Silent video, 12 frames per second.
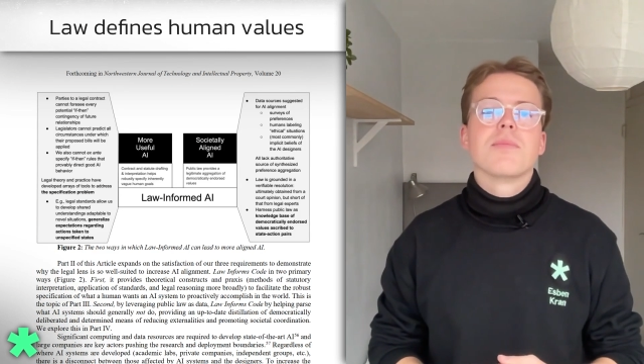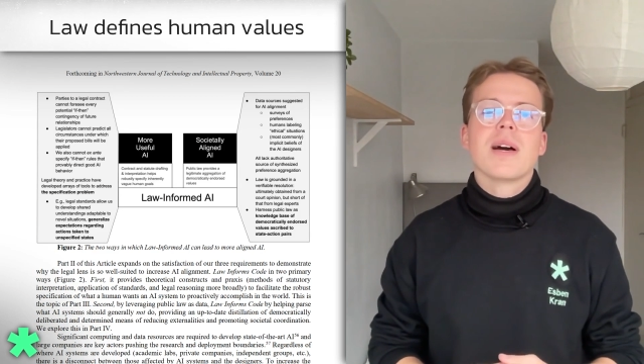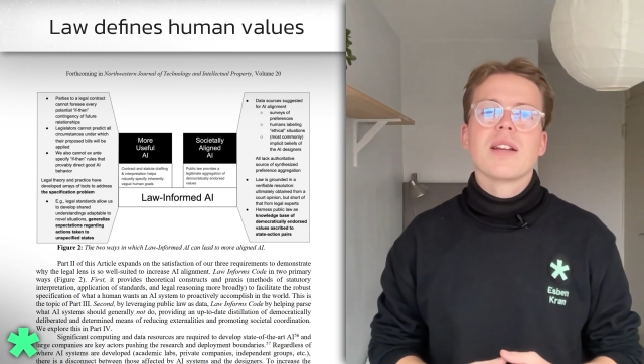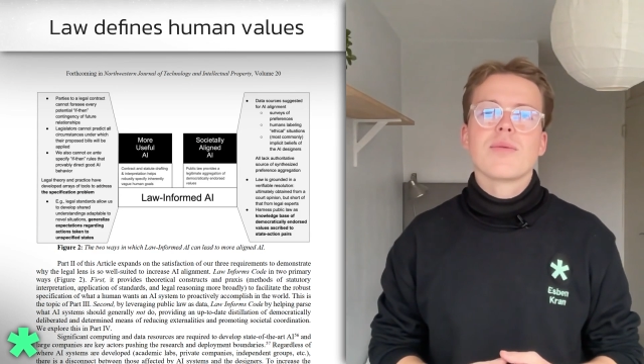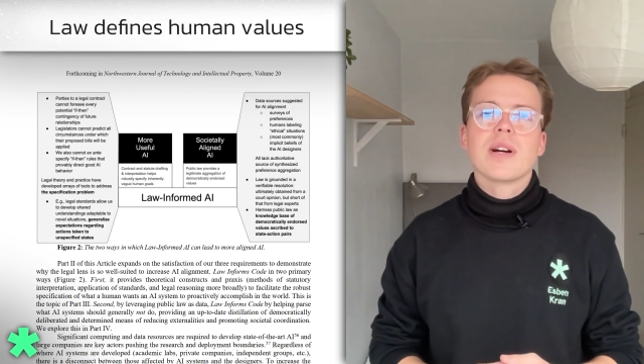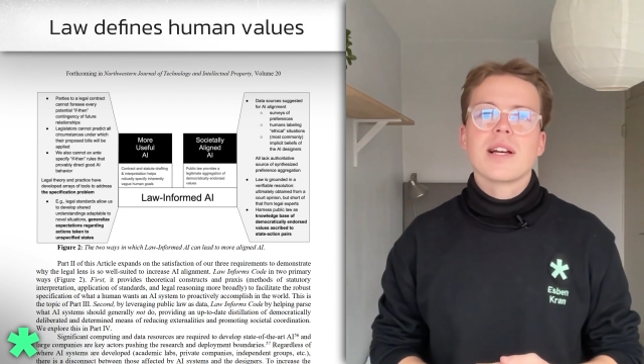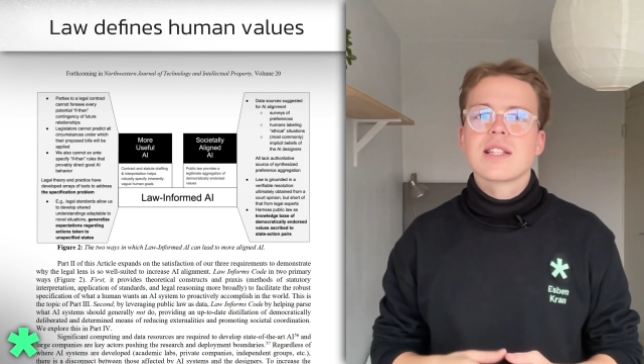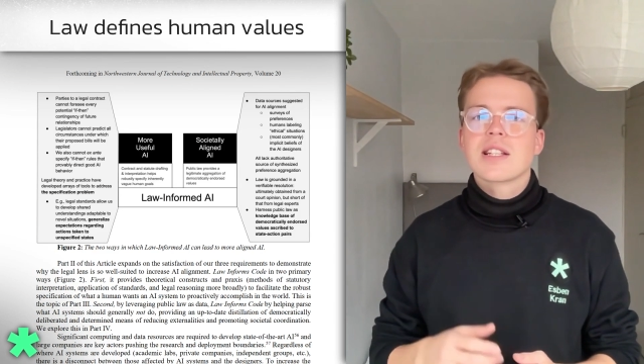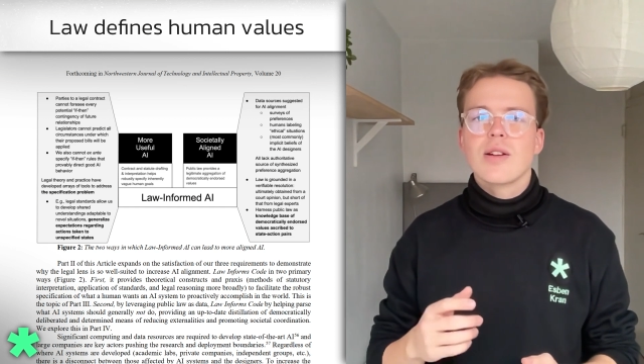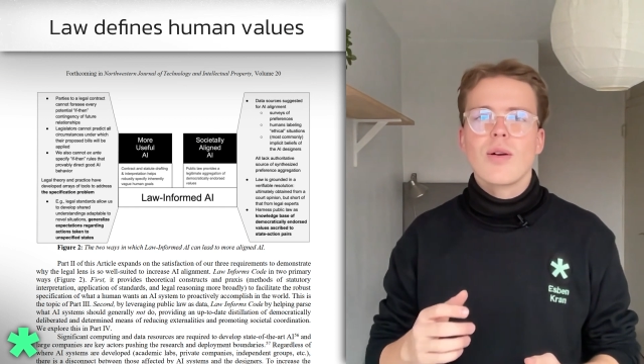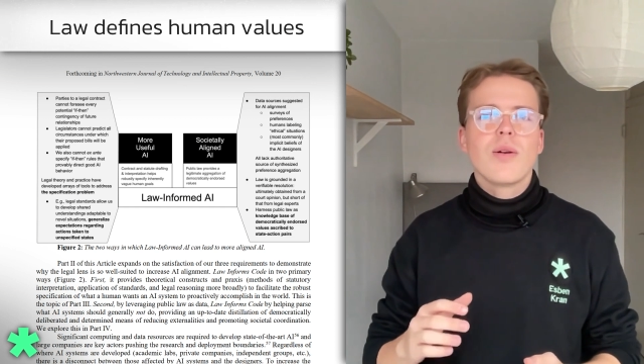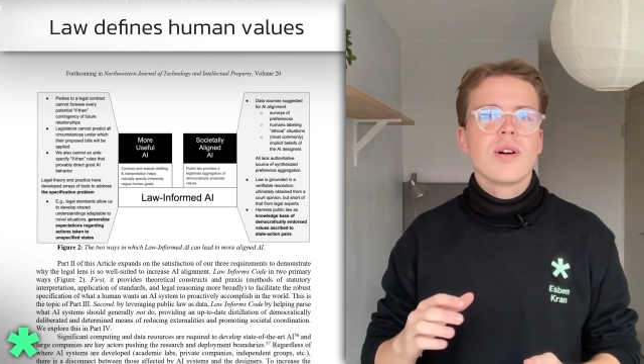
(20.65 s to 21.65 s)
many ways
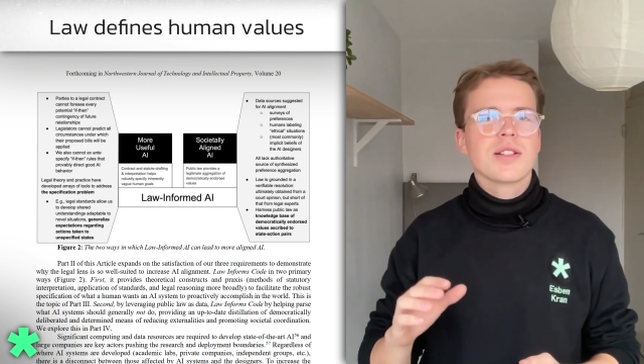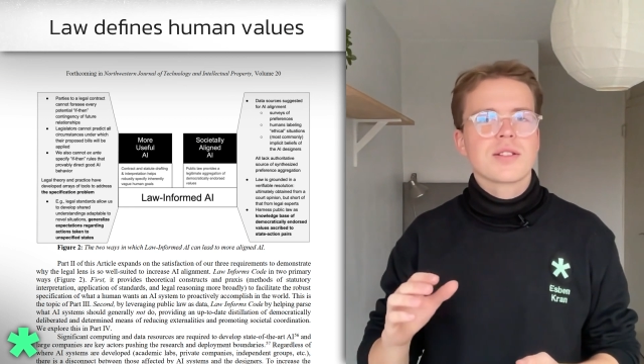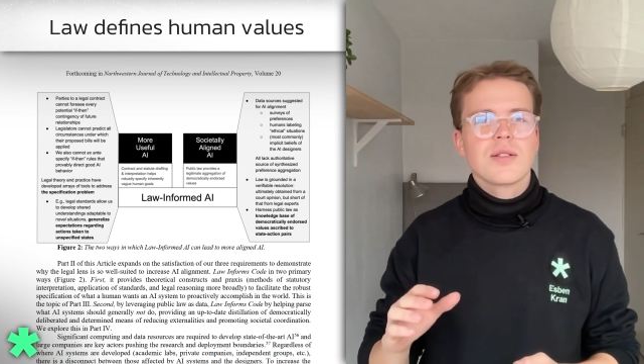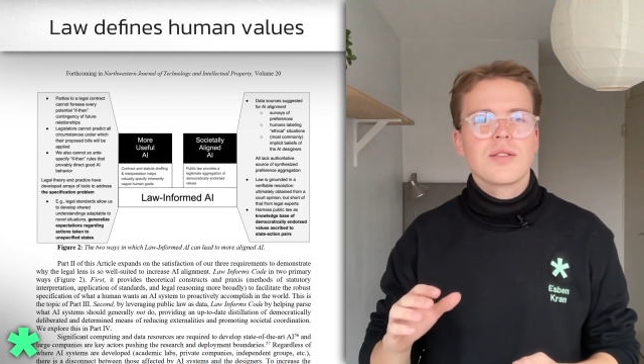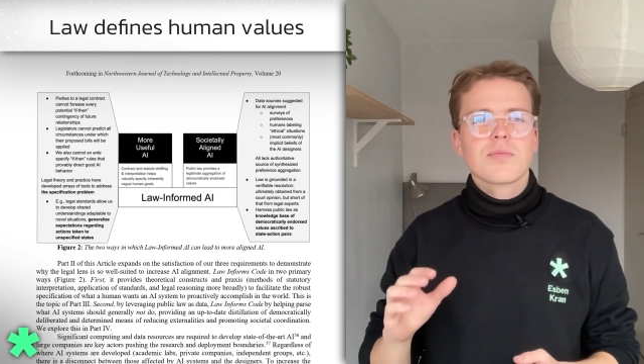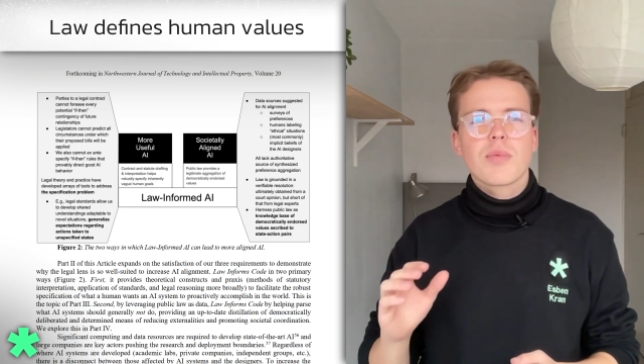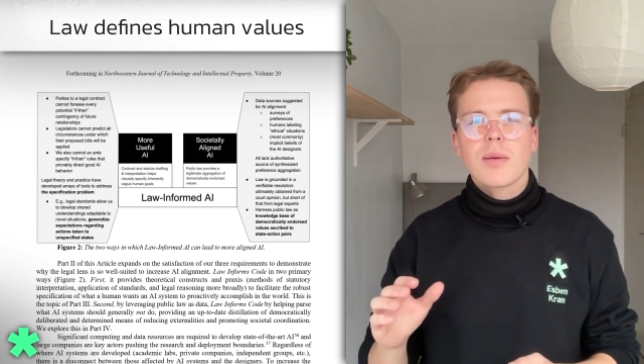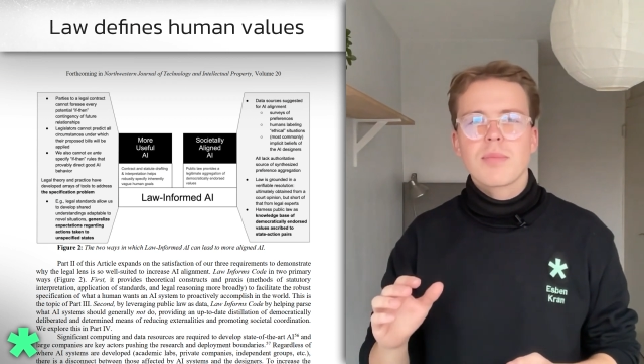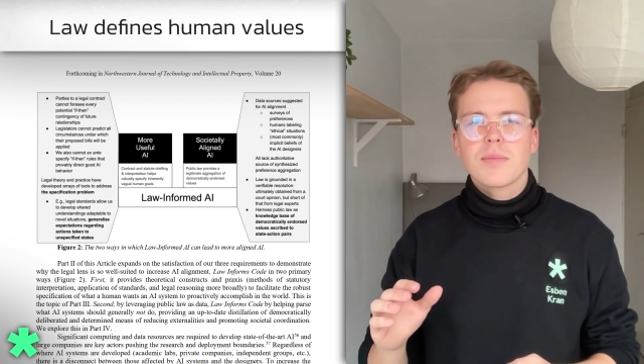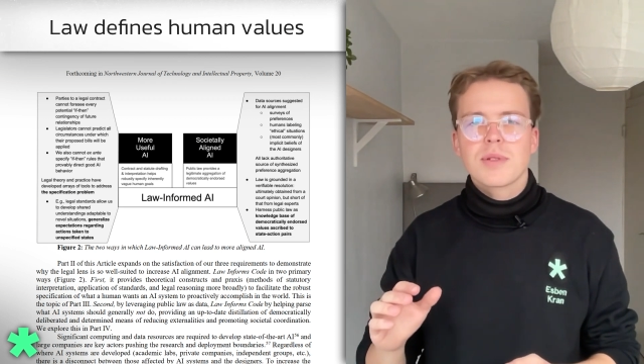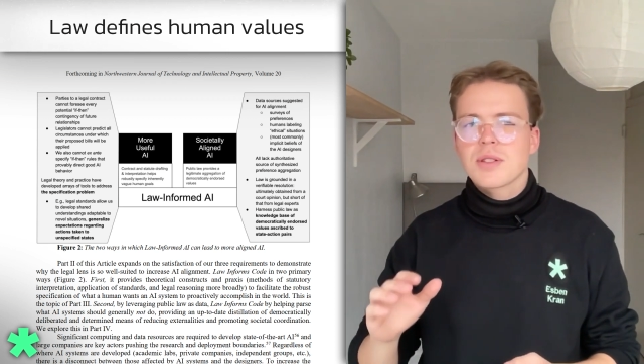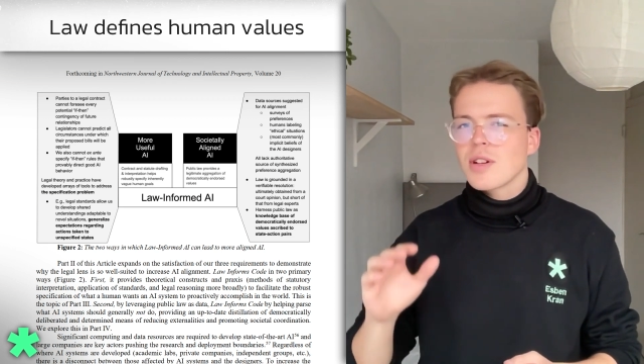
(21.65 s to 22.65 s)
law has solved
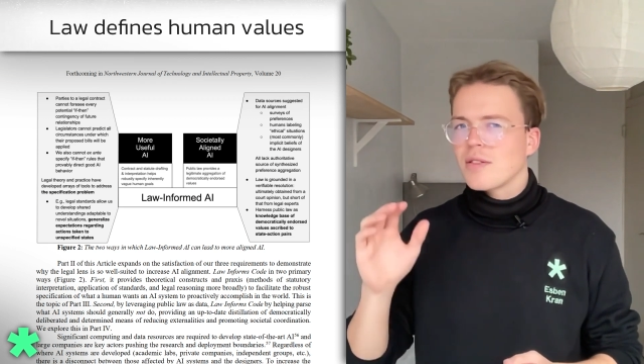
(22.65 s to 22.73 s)
problems